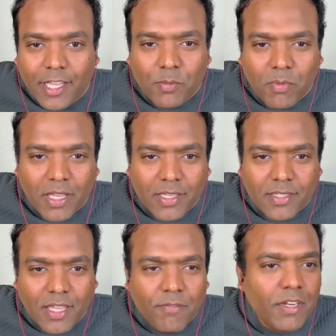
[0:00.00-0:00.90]
place
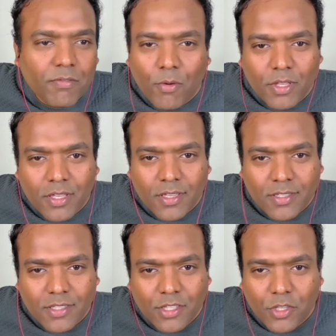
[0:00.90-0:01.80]
every 4 years
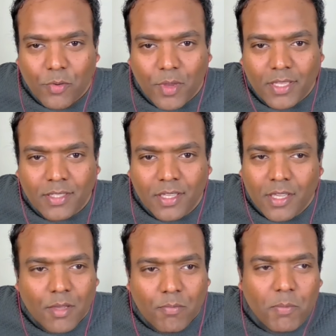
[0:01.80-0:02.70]
in the US,
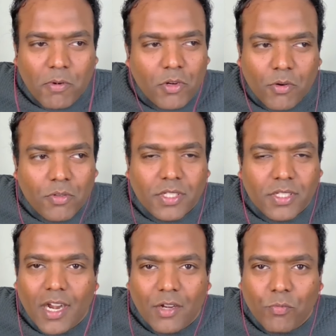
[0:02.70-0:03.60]
people don't
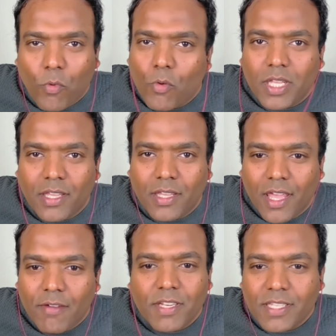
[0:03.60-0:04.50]
start voting
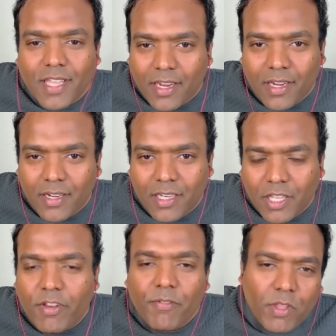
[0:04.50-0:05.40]
every second.
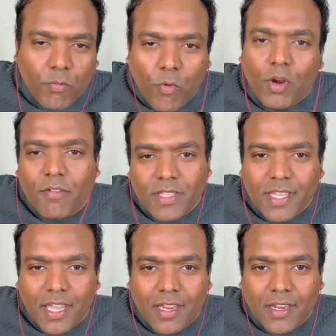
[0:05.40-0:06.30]
Even if they vote every
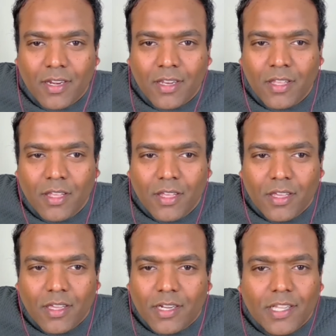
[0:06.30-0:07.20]
second,
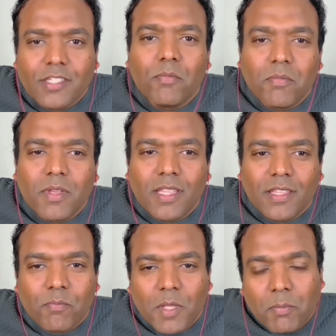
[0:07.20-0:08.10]
it doesn't mean
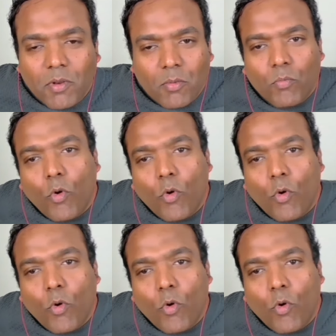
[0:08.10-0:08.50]
that more